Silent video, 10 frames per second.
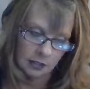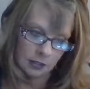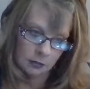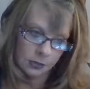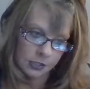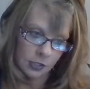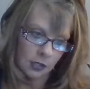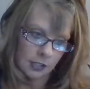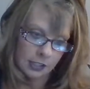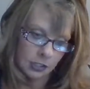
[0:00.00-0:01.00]
It was
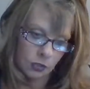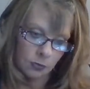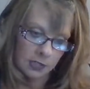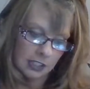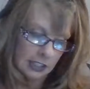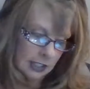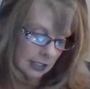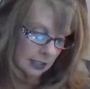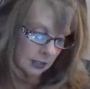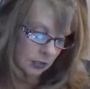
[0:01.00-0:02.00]
calling to me
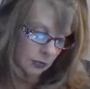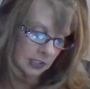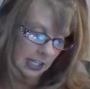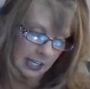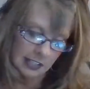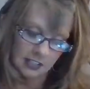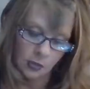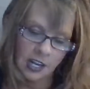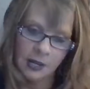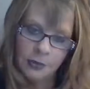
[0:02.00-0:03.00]
today, so
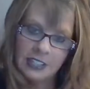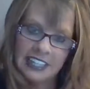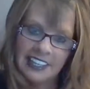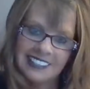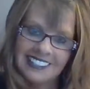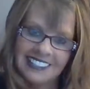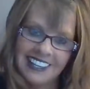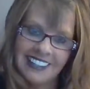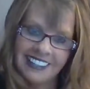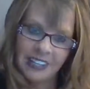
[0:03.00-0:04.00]
I will get
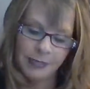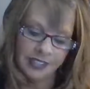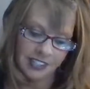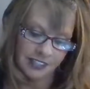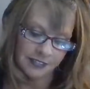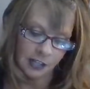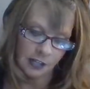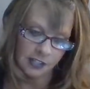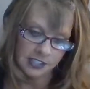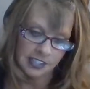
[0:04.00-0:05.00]
a couple of
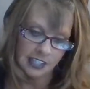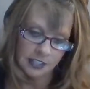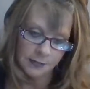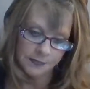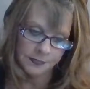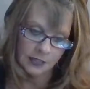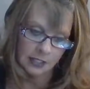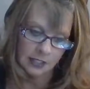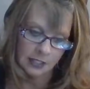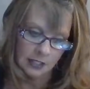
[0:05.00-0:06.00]
cards here,
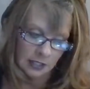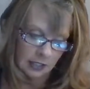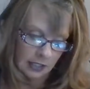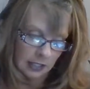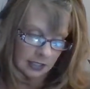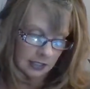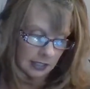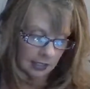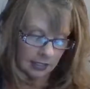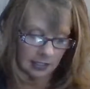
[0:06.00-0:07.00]
and
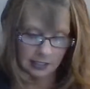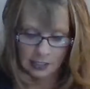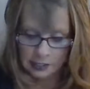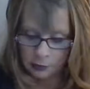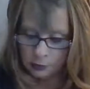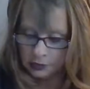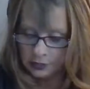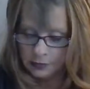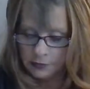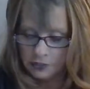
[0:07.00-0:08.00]
then I
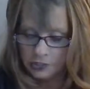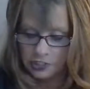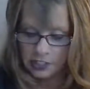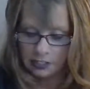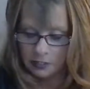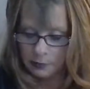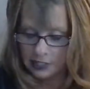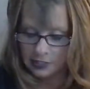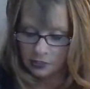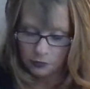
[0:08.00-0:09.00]
will channel a
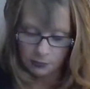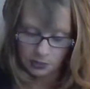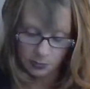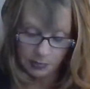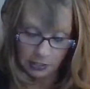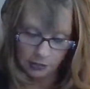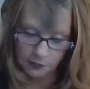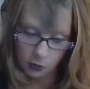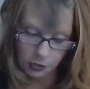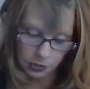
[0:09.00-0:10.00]
message from Spirit
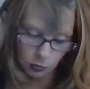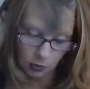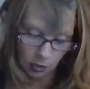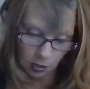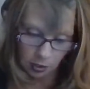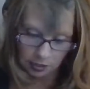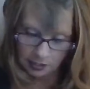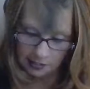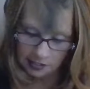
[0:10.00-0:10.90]
for you all,